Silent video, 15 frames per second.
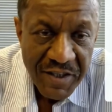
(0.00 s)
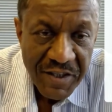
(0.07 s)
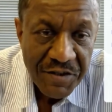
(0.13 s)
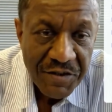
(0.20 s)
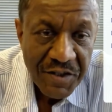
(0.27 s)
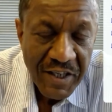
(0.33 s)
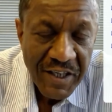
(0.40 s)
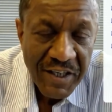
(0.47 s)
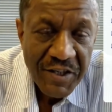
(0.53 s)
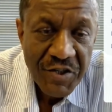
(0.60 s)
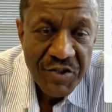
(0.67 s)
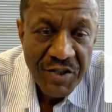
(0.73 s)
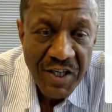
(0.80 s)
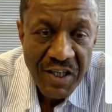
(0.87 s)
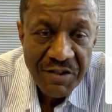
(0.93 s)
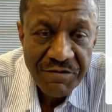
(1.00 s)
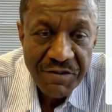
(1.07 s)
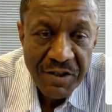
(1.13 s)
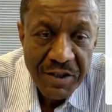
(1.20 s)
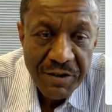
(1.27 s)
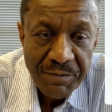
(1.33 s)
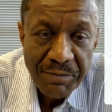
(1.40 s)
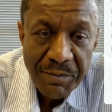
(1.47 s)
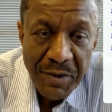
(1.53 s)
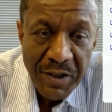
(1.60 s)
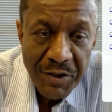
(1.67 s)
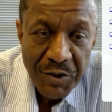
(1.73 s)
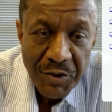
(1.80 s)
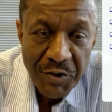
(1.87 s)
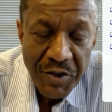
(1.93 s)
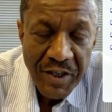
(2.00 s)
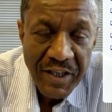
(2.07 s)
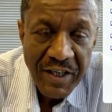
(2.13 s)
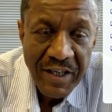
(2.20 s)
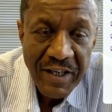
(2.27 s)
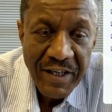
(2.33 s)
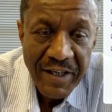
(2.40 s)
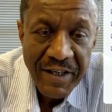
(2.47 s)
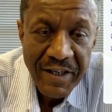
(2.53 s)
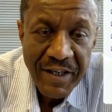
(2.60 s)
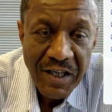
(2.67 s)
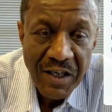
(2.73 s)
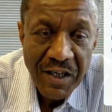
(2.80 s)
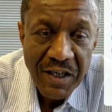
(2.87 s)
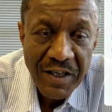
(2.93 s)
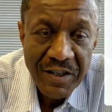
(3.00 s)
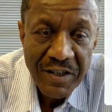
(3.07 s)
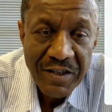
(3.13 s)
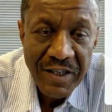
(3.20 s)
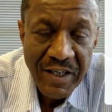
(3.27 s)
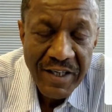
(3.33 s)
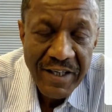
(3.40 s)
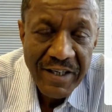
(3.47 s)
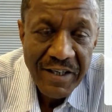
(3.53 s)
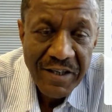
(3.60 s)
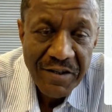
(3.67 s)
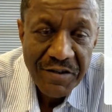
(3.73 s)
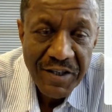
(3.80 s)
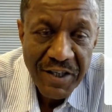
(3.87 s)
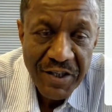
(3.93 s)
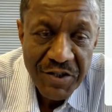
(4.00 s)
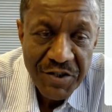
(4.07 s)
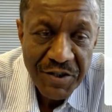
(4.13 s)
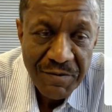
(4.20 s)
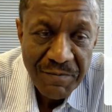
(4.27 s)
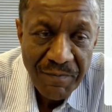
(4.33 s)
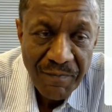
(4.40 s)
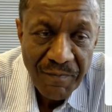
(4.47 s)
It's the heat transferred per unit area in the radiant section.